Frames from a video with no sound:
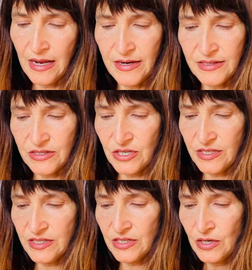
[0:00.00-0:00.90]
And it's
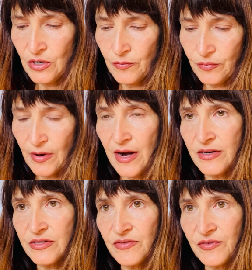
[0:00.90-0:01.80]
just
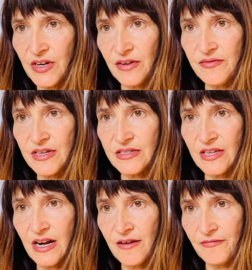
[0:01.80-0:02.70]
prayers of forgiveness
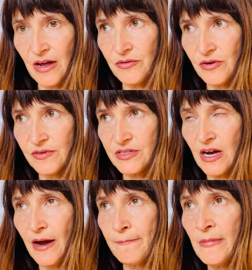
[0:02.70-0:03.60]
that I found over
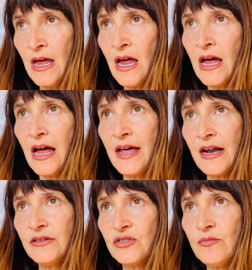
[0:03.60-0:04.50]
time. And
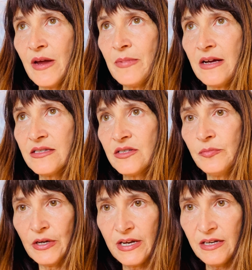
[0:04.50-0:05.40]
I'll do my best to
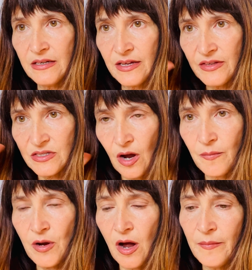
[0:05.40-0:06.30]
put it in the
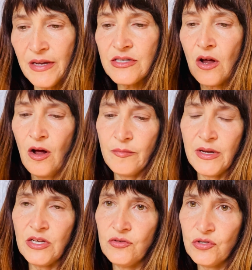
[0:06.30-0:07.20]
top comment on my
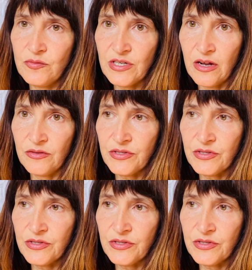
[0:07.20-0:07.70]
YouTube channel.